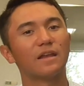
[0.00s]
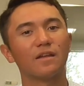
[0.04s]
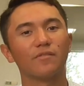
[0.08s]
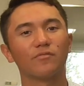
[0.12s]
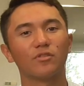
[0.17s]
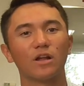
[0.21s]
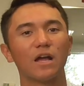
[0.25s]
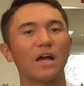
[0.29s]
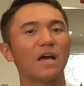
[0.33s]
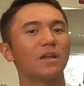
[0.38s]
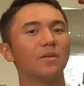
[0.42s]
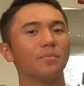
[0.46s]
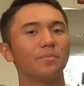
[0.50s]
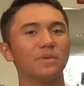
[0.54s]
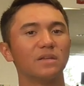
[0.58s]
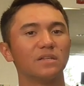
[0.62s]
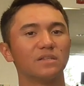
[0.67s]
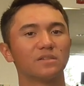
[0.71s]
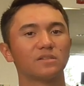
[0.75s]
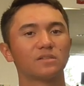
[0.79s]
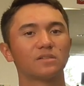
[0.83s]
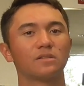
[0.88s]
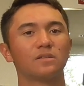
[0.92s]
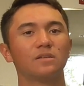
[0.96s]
I never had a
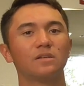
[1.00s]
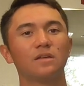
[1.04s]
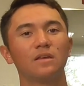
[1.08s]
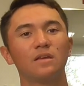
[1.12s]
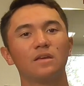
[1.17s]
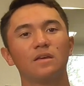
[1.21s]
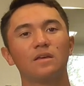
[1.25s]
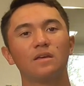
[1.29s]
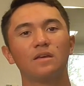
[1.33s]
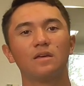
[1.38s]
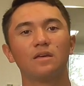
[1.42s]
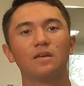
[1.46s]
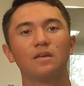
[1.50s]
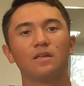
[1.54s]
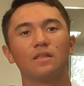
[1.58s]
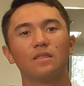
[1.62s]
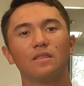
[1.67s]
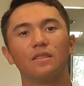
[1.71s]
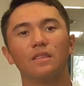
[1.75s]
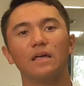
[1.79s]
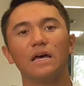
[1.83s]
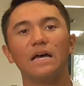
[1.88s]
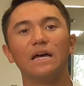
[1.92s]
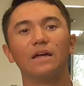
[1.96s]
miss
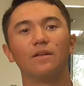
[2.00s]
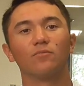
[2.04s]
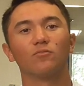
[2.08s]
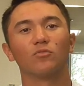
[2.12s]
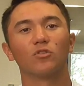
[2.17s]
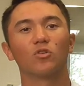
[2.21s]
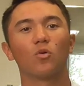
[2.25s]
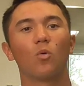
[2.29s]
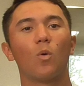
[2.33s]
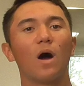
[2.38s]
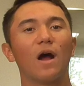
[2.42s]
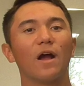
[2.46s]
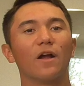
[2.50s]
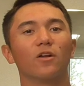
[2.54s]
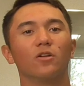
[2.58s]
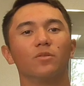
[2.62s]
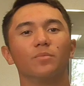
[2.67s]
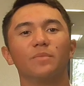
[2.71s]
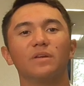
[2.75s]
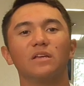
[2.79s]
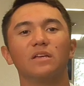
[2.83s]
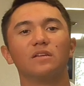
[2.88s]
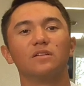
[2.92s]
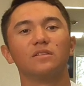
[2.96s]
that
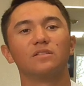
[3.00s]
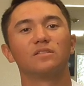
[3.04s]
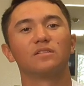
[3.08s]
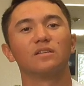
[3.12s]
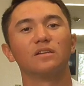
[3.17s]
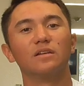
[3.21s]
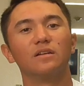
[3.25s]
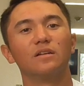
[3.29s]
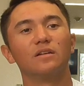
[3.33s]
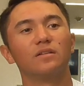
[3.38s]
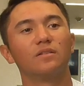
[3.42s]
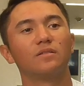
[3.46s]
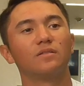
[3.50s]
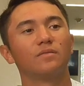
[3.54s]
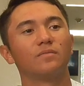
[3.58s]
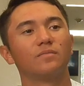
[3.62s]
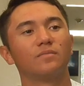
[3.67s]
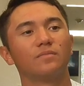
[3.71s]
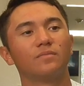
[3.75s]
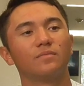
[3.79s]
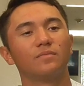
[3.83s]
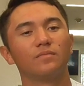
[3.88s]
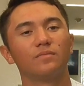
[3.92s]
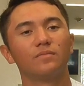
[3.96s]
required me to,
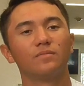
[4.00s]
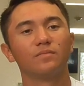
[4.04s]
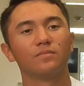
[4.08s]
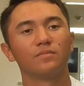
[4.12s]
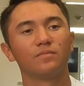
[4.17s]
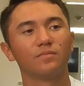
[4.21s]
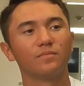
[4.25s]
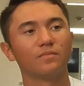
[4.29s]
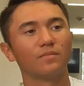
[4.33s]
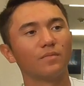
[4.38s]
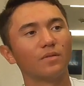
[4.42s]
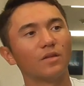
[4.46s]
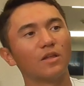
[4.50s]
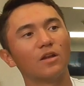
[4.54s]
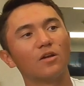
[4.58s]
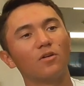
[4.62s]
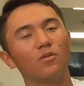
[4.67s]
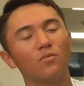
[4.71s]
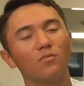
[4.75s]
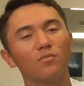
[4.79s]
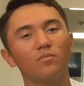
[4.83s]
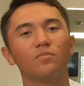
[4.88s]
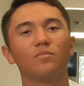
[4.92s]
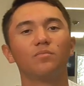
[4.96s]
you
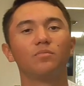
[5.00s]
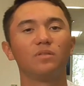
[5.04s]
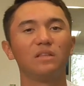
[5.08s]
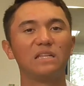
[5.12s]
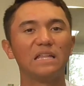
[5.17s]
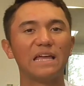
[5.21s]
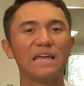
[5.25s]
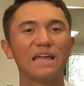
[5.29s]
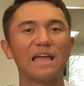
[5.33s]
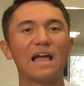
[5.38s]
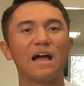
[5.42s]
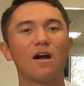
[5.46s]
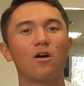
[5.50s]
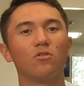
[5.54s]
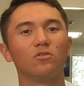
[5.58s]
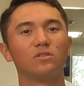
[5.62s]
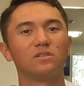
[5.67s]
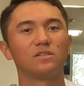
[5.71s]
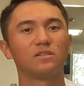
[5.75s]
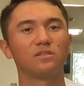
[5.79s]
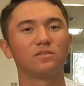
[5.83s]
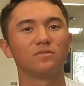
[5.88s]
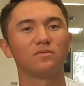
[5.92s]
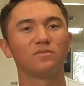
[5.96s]
know, play out